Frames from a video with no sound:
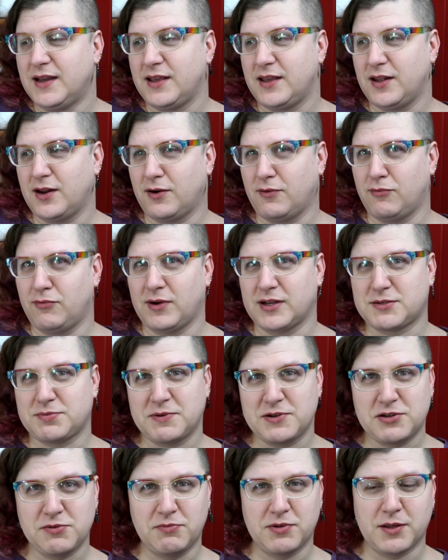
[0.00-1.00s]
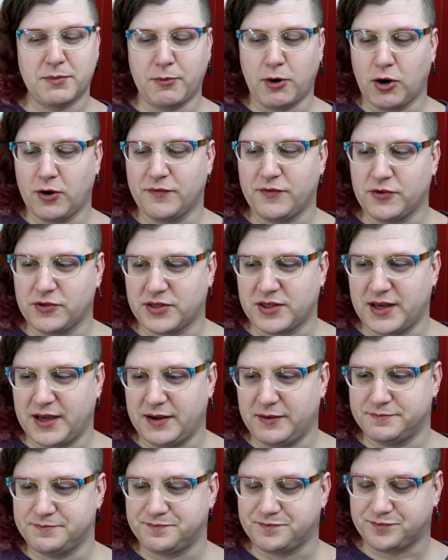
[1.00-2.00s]
you know, especially with a Marvel
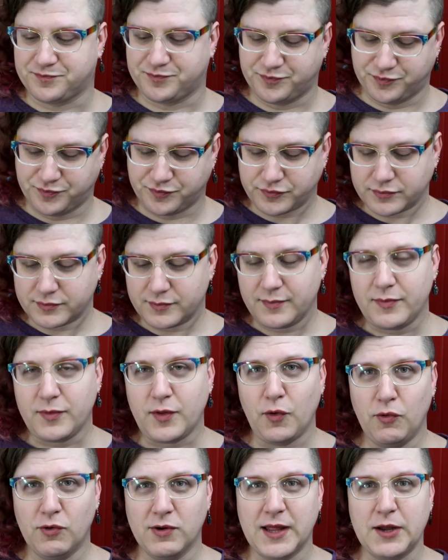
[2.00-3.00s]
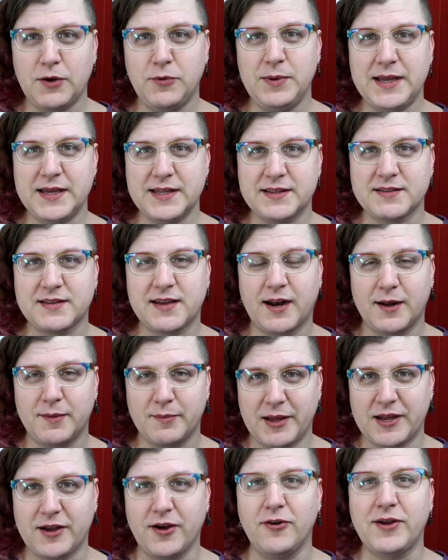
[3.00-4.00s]
thing, where like we get the title, I'm
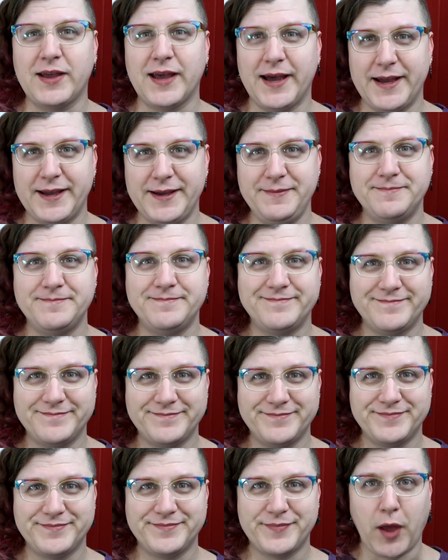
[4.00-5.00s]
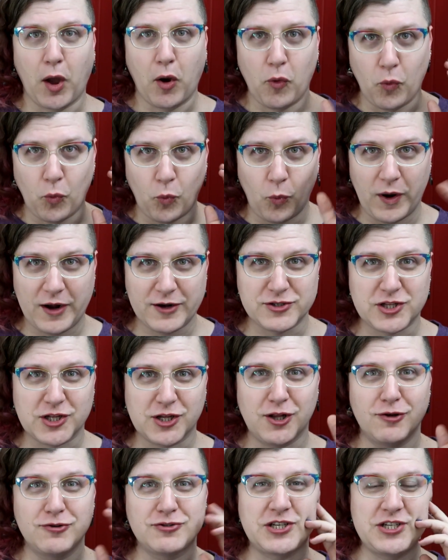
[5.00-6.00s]
like, okay, where's the
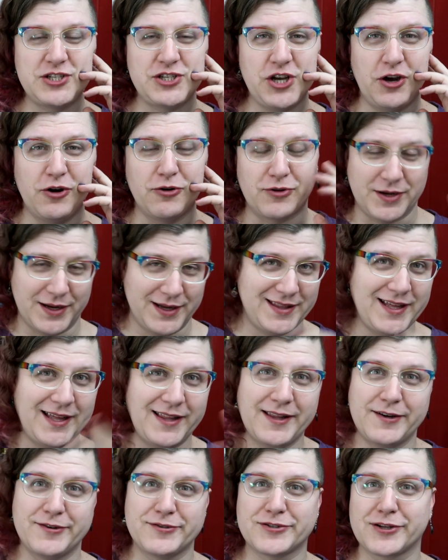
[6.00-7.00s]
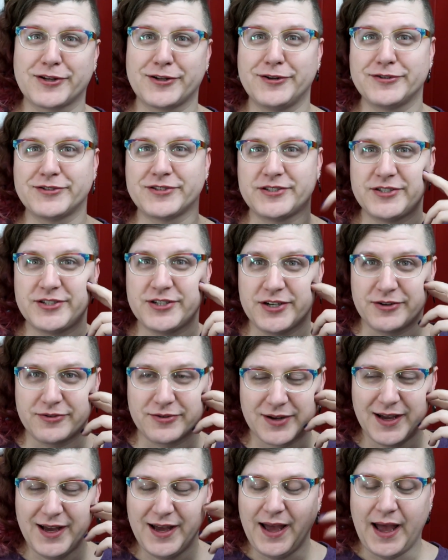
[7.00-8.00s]
closing joke? And then there's the closing
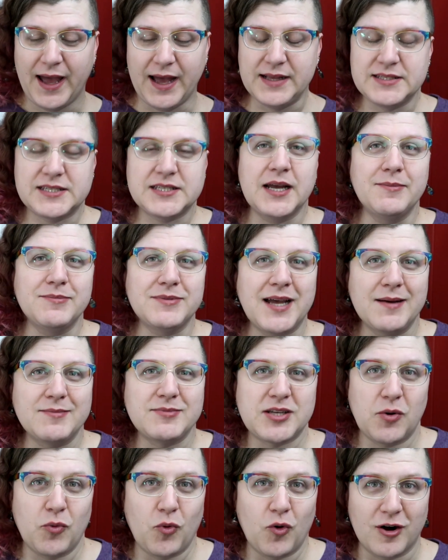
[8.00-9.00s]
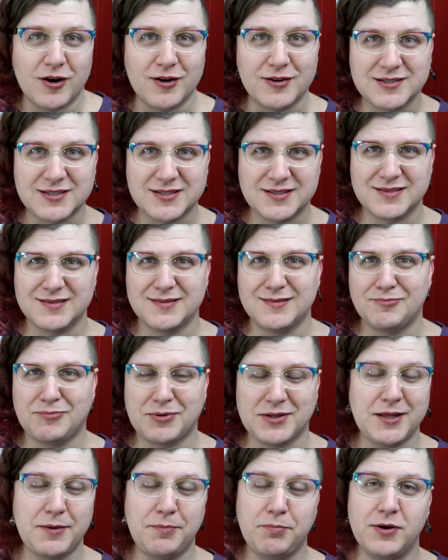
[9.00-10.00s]
joke. And sometimes it works,
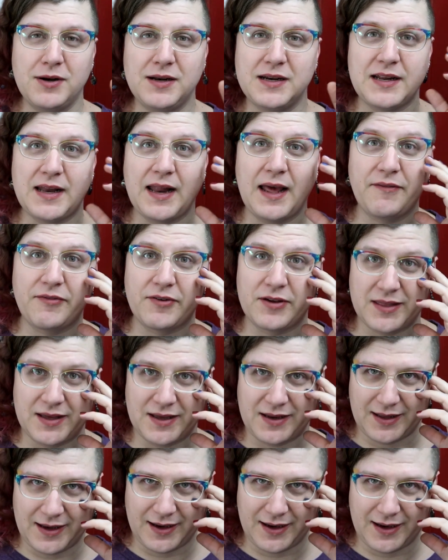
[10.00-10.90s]
but they put it in everything